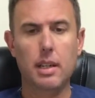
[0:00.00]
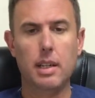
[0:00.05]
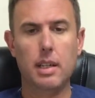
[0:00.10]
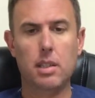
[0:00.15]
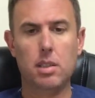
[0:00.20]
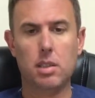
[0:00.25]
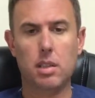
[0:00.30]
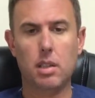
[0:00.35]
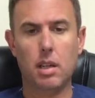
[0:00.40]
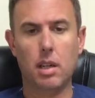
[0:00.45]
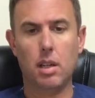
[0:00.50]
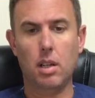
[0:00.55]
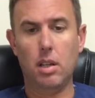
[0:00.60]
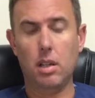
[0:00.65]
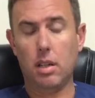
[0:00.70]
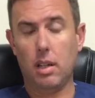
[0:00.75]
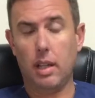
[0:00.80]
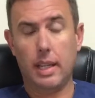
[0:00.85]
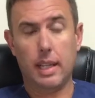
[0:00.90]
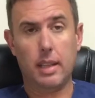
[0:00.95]
is going to
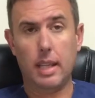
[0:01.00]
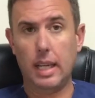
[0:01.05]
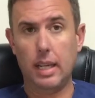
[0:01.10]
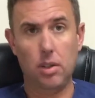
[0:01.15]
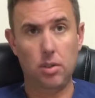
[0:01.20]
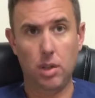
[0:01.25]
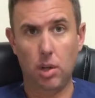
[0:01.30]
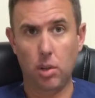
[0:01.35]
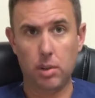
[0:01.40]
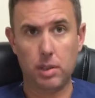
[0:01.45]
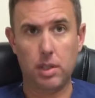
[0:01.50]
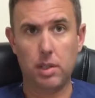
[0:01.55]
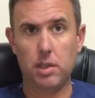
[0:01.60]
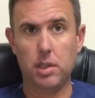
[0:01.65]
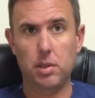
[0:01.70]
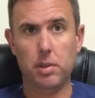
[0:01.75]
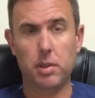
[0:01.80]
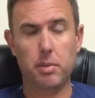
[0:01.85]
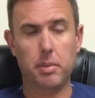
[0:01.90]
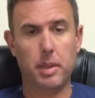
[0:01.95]
look like they don't know what they're
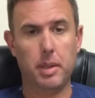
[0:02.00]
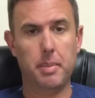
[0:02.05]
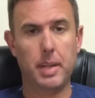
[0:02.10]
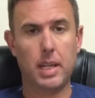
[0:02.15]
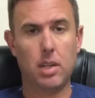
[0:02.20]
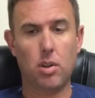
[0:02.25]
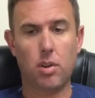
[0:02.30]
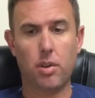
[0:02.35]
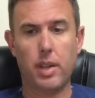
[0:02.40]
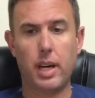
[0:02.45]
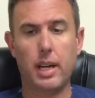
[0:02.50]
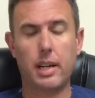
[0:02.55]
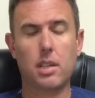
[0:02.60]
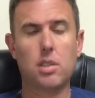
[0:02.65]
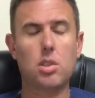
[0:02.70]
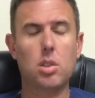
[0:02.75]
doing when they make orthotics.